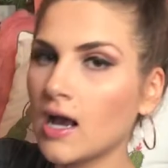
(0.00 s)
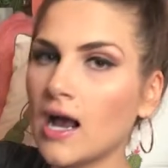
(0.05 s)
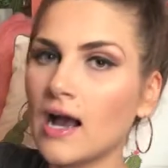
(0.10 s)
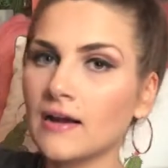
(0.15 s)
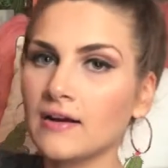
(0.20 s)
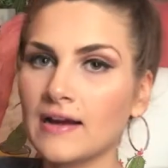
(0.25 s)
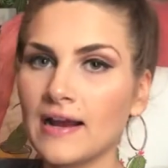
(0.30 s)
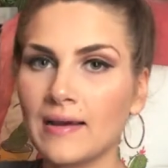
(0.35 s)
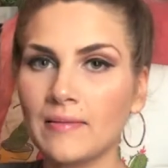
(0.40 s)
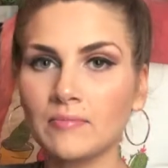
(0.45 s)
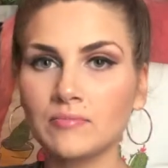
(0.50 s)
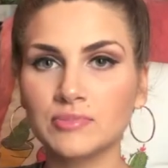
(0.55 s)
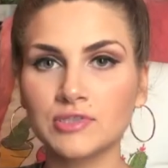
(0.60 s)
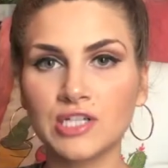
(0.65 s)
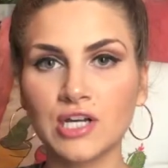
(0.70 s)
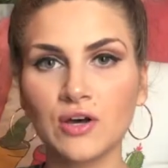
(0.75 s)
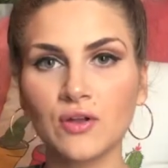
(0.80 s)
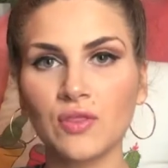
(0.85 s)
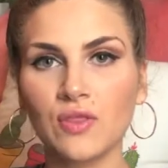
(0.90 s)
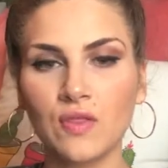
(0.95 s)
Alright,
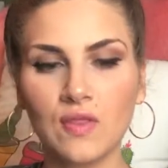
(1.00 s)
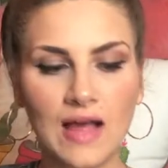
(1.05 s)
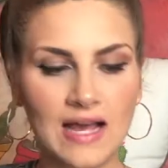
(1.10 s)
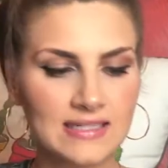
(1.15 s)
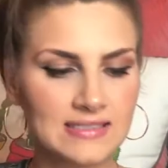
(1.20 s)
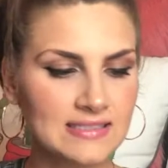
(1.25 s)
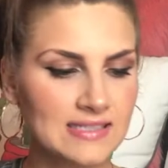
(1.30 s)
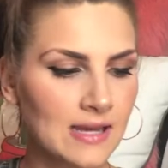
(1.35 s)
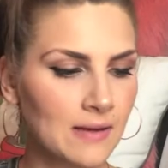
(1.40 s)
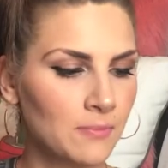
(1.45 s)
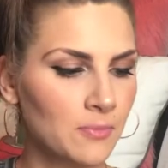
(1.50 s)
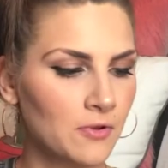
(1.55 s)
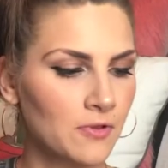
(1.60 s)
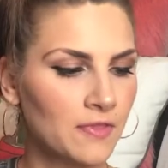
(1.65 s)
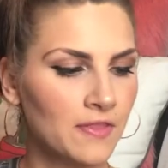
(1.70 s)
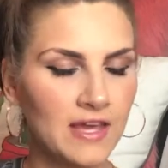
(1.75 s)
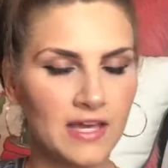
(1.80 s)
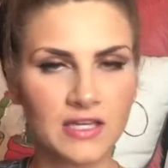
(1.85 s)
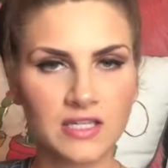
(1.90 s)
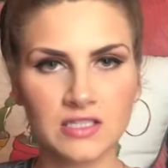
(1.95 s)
so the last couple
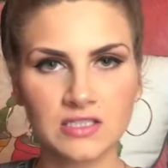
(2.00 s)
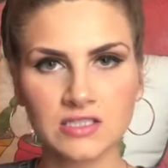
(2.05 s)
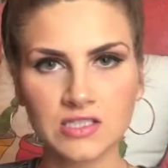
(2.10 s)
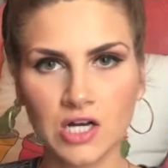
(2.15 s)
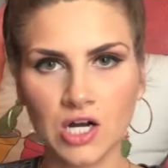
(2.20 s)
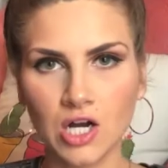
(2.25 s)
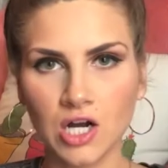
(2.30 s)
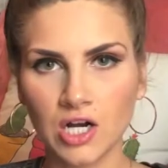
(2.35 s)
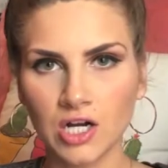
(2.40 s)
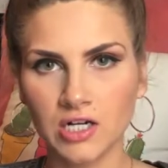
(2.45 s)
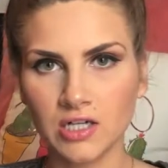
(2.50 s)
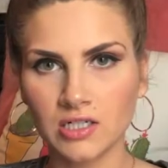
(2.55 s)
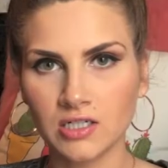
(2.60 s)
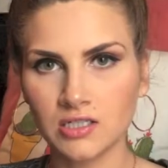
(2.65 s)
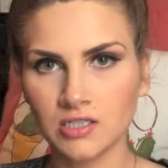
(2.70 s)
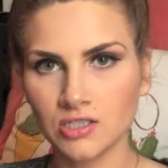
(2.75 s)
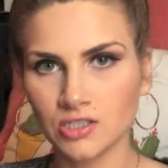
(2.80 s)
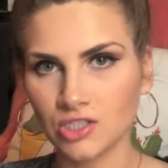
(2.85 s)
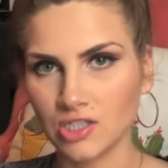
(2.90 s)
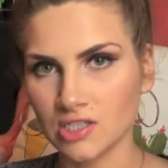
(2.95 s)
things are
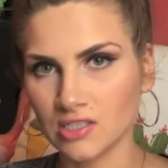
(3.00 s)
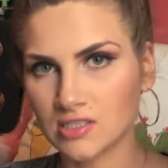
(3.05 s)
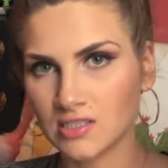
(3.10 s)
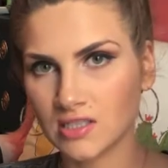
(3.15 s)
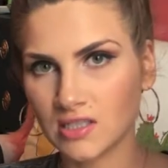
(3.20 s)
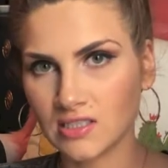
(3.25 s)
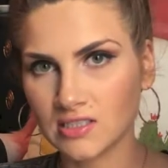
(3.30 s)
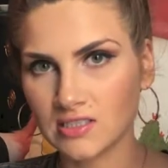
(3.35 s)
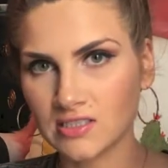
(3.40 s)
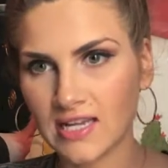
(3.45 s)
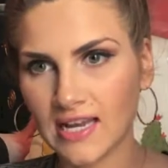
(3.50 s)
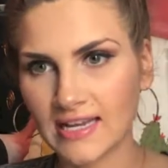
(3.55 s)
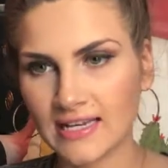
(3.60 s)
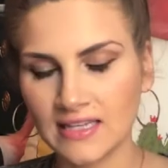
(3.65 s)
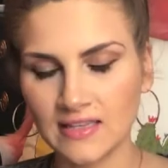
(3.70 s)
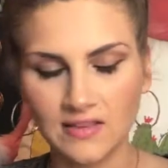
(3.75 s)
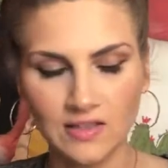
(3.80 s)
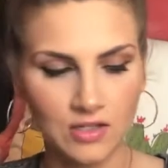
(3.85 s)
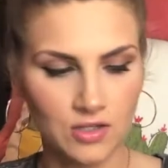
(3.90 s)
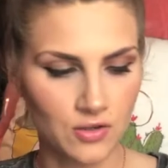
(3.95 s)
just these
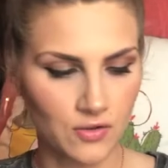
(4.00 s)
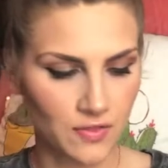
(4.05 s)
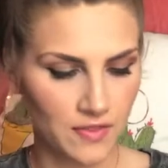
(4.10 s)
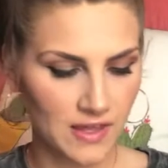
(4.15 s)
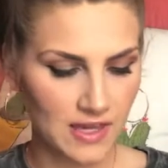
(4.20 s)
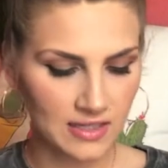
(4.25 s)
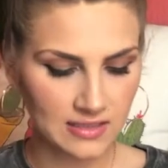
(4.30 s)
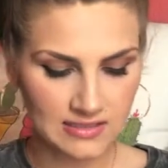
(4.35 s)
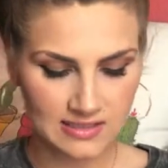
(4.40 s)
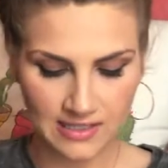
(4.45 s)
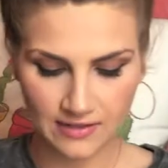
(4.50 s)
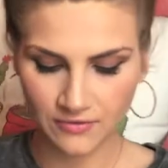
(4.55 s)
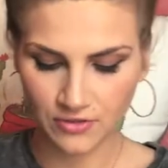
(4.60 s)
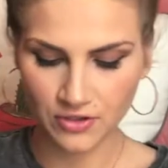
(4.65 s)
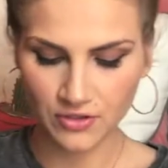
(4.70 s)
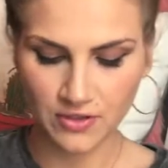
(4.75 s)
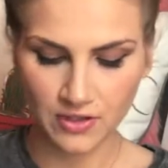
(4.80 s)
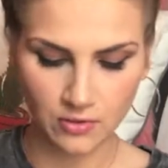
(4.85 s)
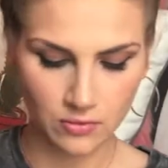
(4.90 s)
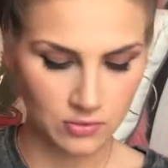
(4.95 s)
tiny little things.
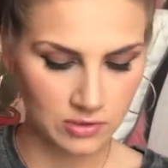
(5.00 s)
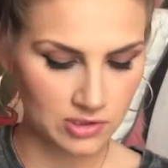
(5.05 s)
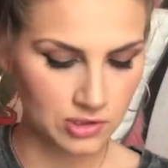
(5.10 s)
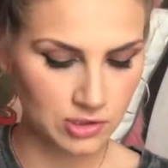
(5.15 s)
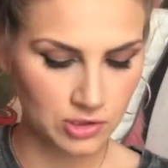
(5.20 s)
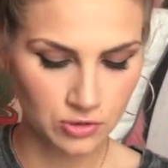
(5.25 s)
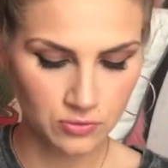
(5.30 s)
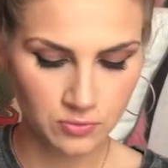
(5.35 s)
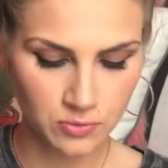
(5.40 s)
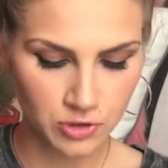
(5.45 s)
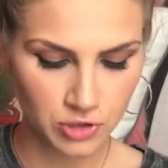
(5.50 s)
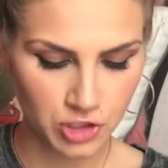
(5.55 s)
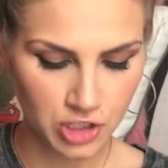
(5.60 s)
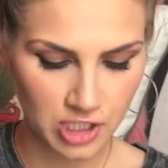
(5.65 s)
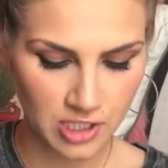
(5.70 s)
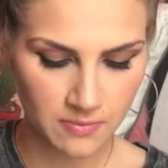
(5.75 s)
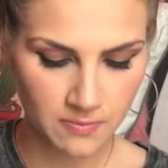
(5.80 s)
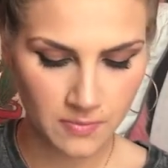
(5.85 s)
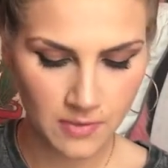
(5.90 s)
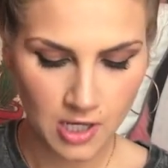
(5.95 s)
Everything was super
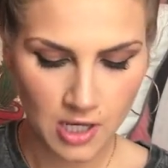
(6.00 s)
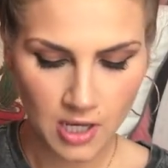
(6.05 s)
cheap.